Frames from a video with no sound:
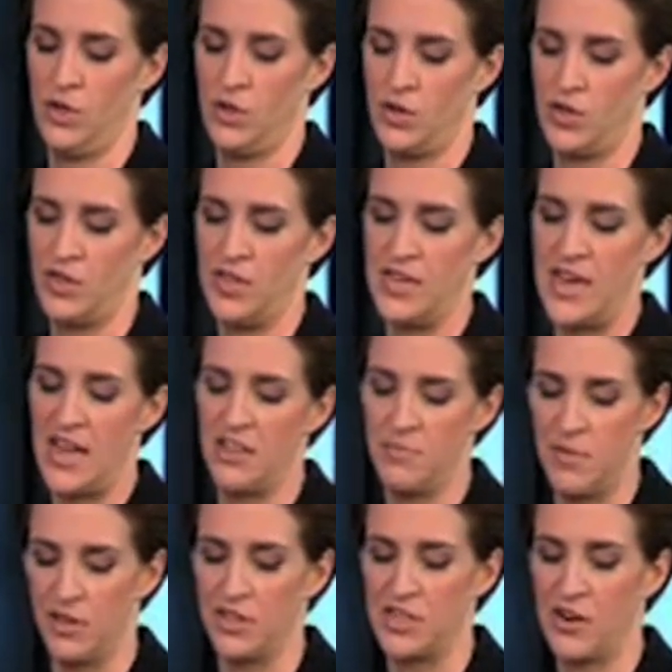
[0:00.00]
to the day the
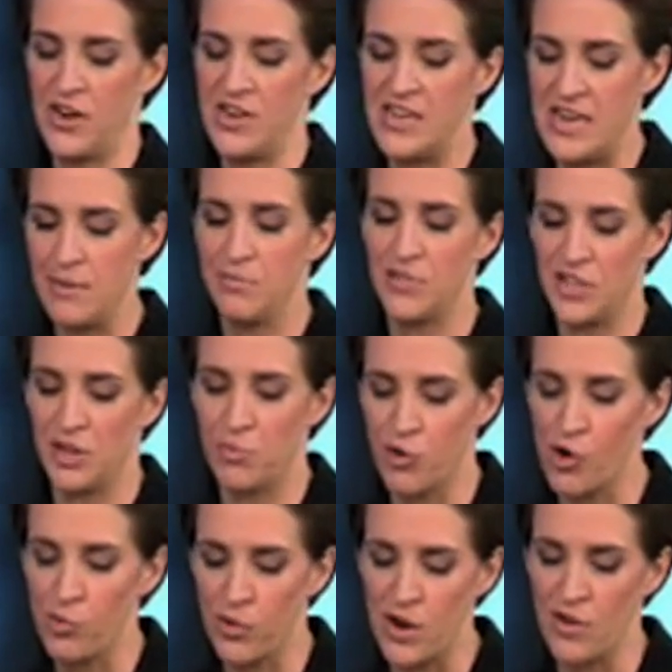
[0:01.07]
military deems it
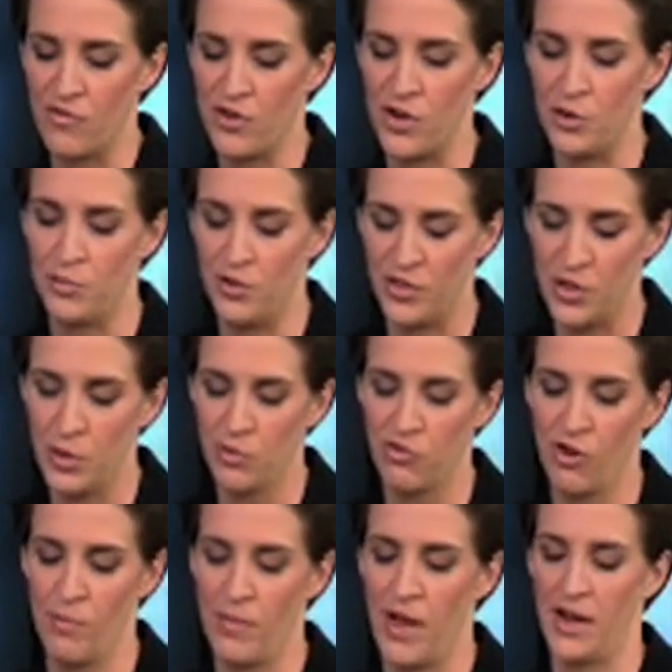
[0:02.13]
appropriate for you to put the
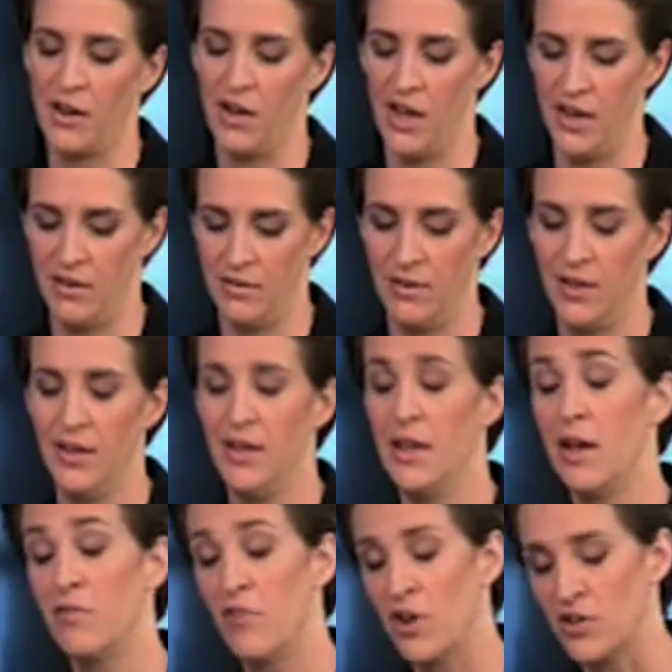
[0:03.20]
uniform back on
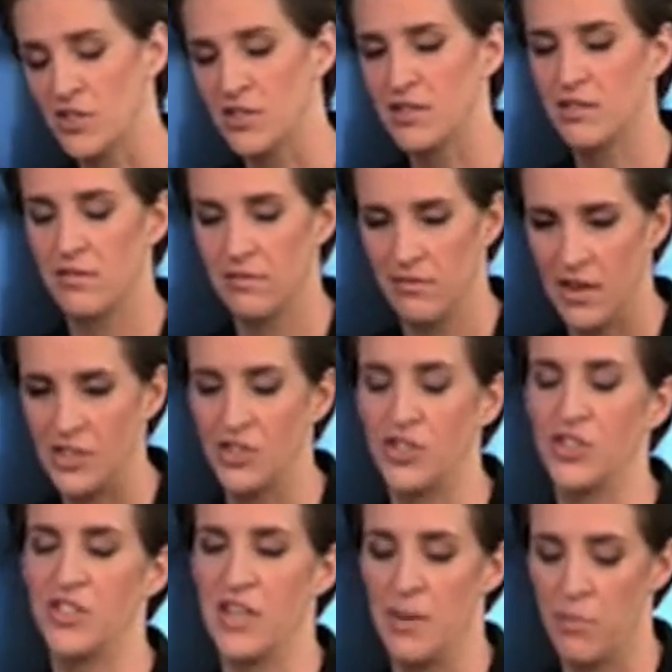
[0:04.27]
first, I should
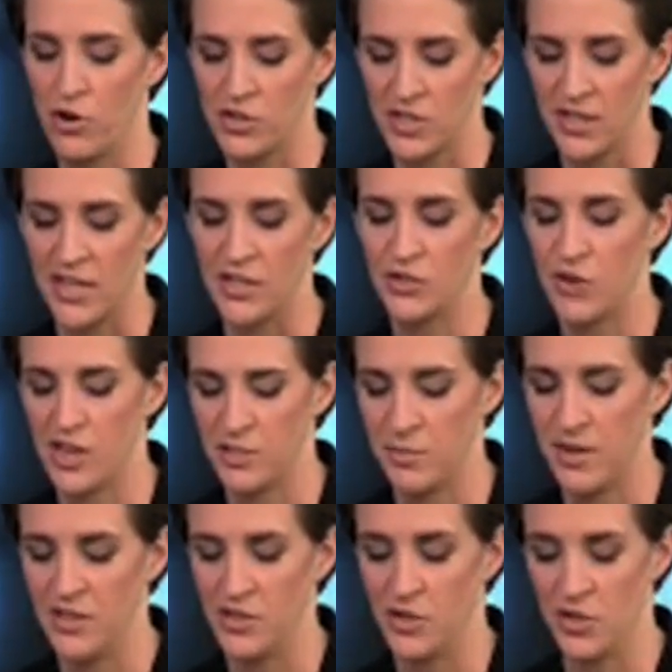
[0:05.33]
just say, personally, strikes
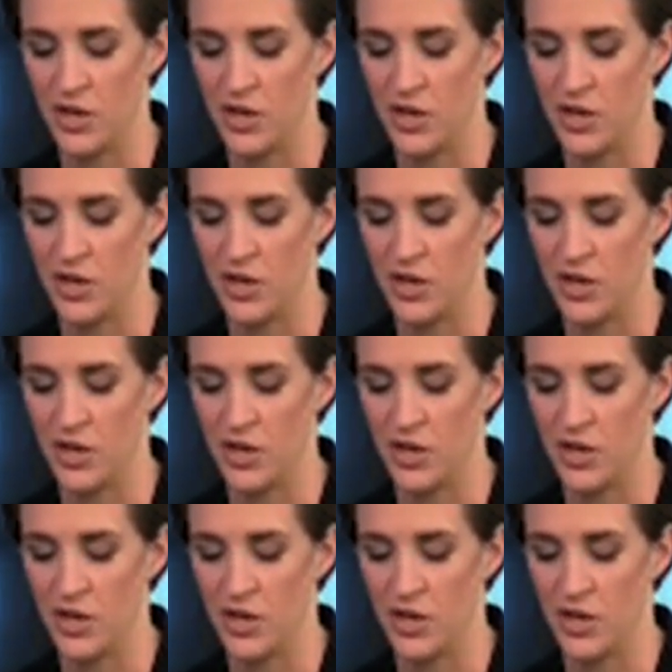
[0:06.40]
me as